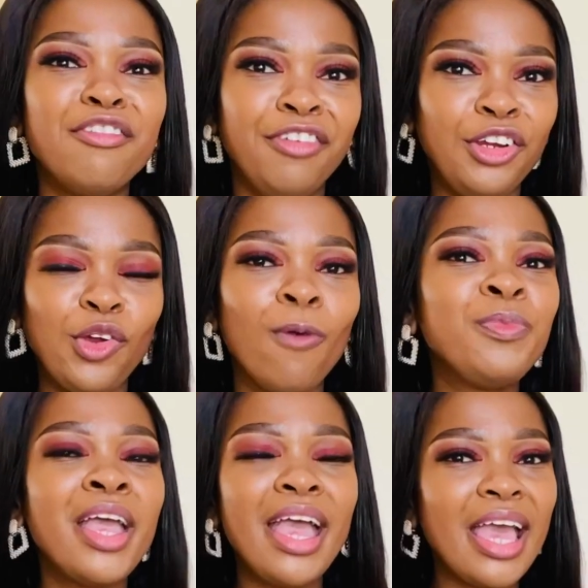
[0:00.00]
video,
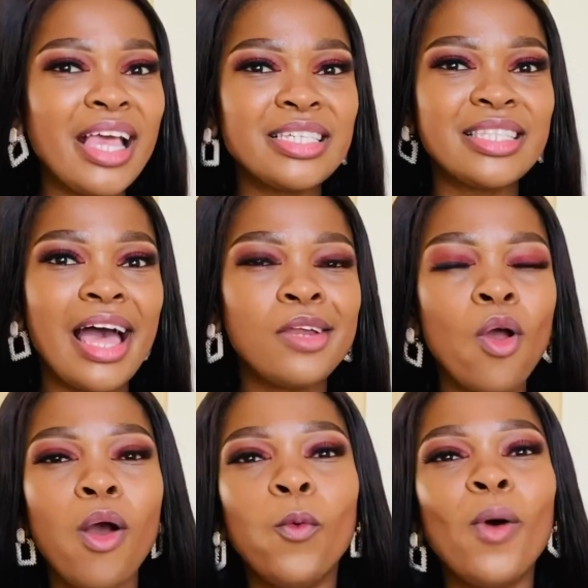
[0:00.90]
is
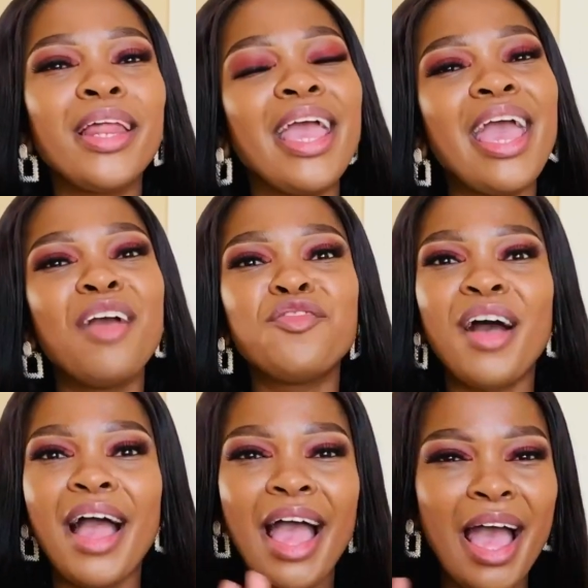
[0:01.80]
that whatever
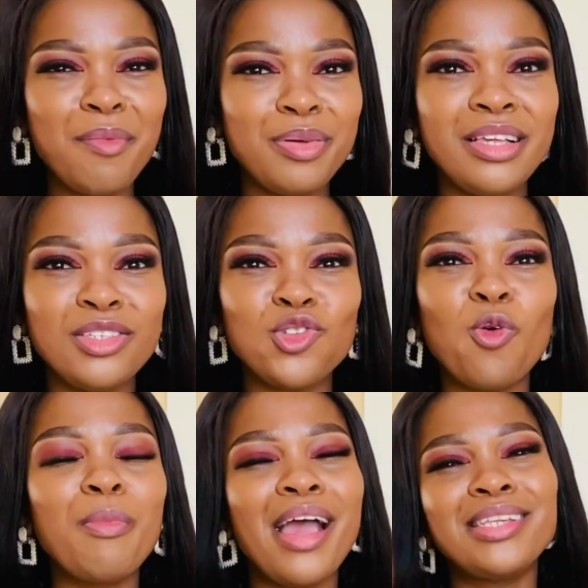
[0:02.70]
happens, no
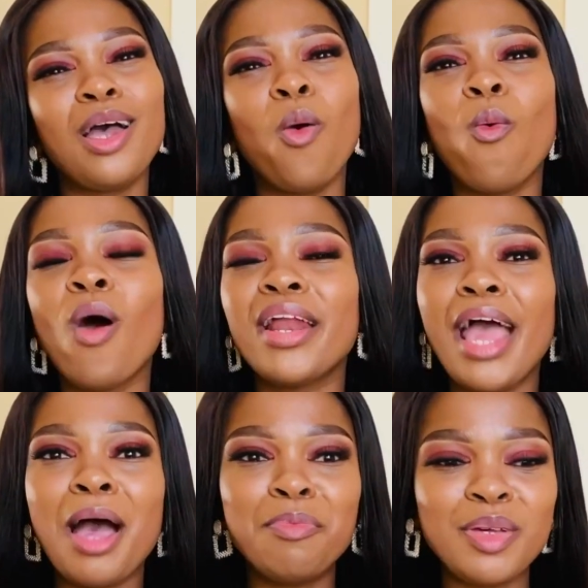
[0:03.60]
matter what
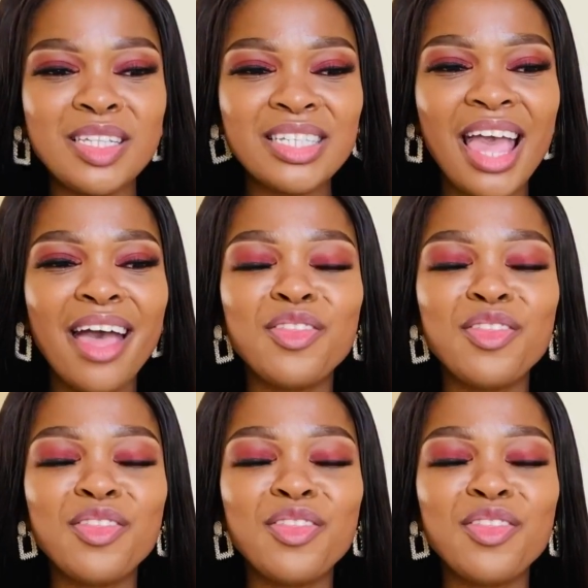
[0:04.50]
happens,